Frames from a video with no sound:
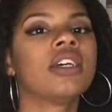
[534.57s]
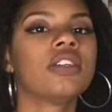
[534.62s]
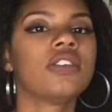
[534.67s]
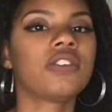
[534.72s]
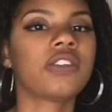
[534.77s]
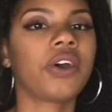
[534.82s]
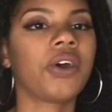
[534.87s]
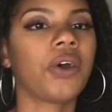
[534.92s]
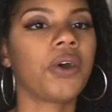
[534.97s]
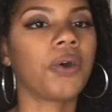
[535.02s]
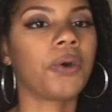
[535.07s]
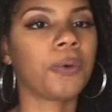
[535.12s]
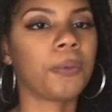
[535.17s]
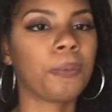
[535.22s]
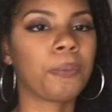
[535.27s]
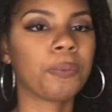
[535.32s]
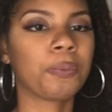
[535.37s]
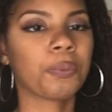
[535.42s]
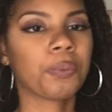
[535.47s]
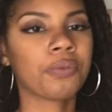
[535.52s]
So
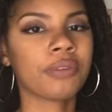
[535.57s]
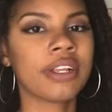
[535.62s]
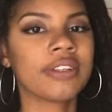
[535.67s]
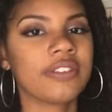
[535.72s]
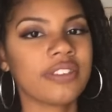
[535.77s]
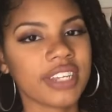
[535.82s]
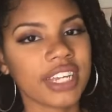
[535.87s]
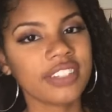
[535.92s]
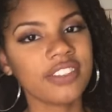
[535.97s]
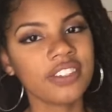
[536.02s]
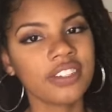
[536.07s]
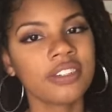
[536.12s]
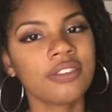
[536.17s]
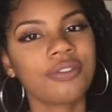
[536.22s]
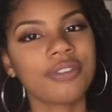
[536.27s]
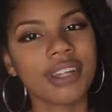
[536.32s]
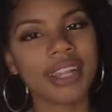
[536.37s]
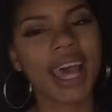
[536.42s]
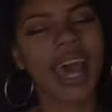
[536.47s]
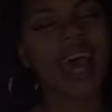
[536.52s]
stay tuned
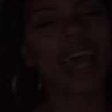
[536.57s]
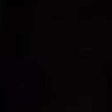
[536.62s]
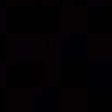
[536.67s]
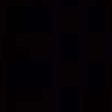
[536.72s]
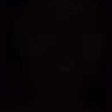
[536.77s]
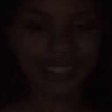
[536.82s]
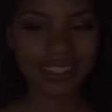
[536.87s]
for that.